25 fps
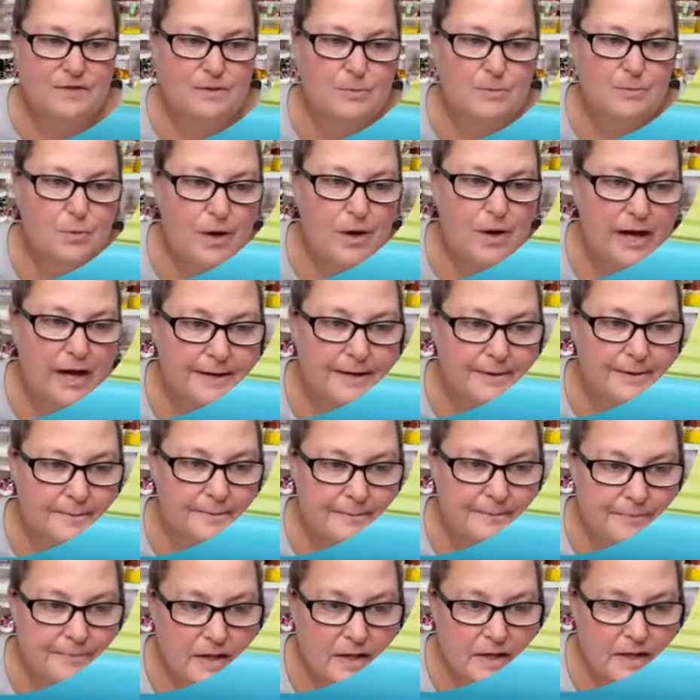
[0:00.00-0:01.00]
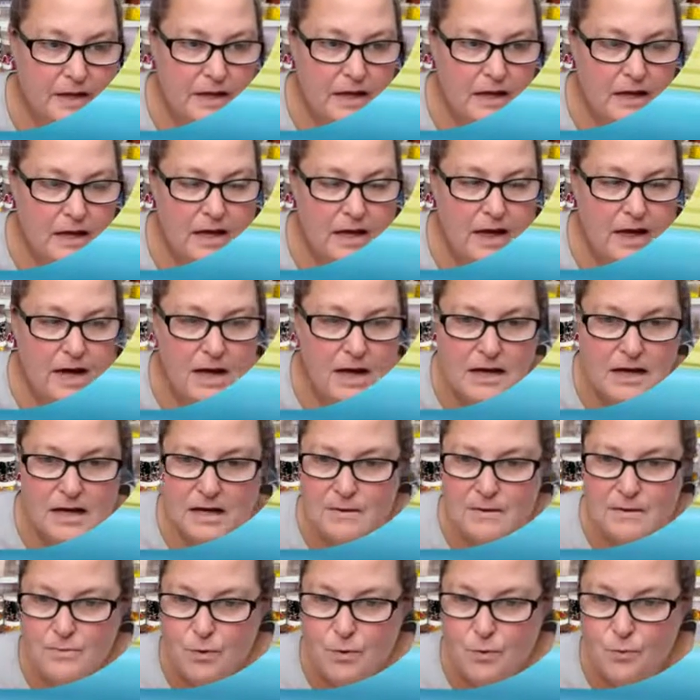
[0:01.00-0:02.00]
away.
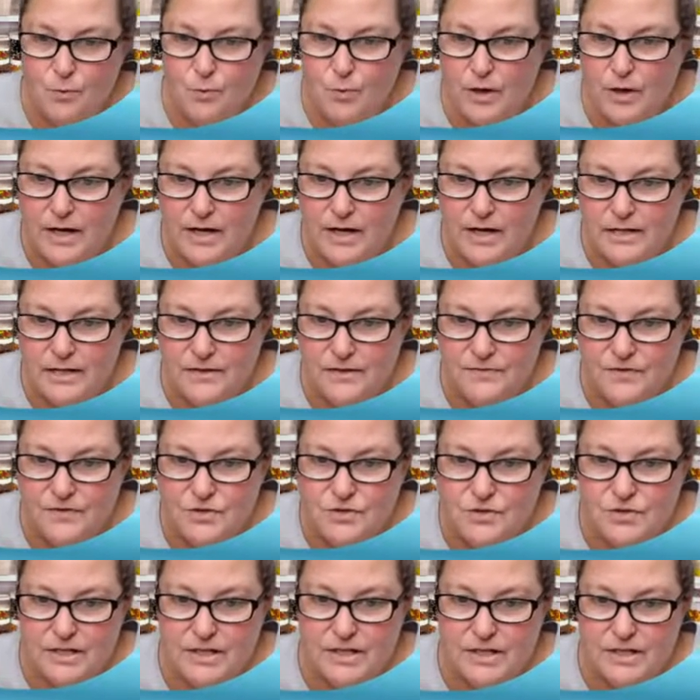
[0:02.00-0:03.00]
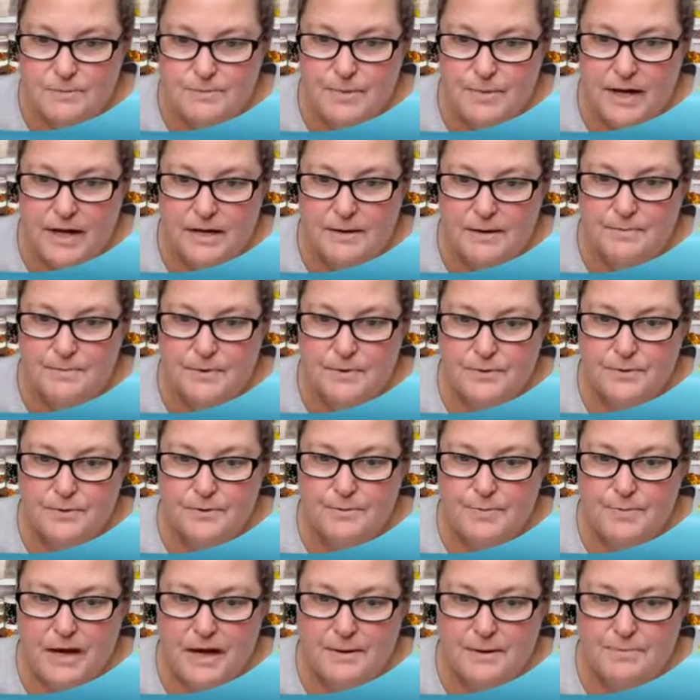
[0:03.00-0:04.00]
What if you treated the paper
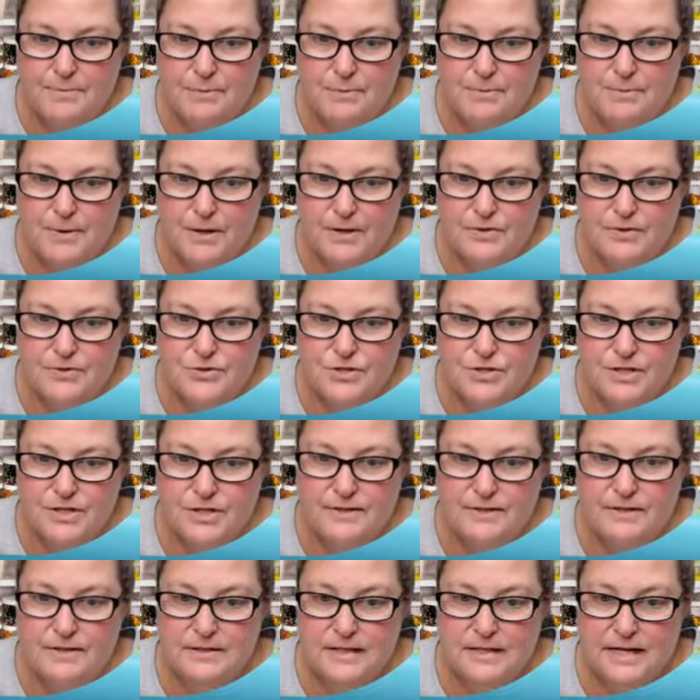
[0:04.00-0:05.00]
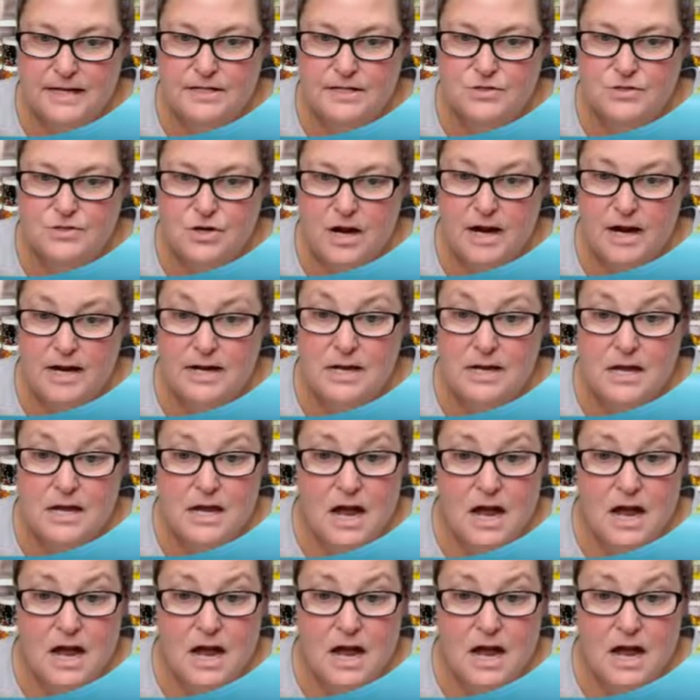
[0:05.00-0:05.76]
with paper potion, let it dry?